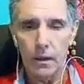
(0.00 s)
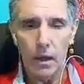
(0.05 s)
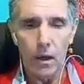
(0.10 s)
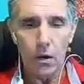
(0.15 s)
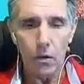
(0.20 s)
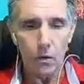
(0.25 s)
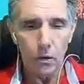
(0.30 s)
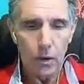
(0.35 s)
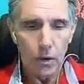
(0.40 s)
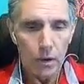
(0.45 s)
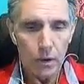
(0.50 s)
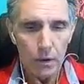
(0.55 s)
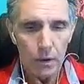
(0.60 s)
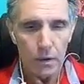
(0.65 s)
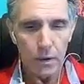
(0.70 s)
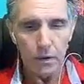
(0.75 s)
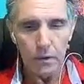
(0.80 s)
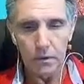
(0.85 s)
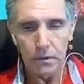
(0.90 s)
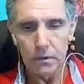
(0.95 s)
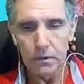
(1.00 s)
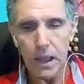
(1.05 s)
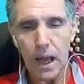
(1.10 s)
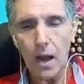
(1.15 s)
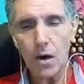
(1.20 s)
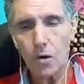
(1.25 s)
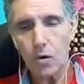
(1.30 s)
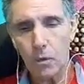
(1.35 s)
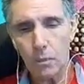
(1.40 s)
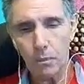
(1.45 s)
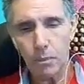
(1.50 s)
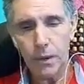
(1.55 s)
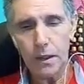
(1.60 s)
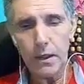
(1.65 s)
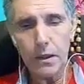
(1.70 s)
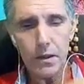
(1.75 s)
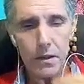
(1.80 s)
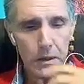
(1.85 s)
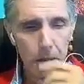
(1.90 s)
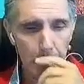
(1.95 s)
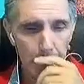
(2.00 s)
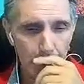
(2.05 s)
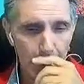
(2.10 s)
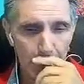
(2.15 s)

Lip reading: Oh, Darko, please,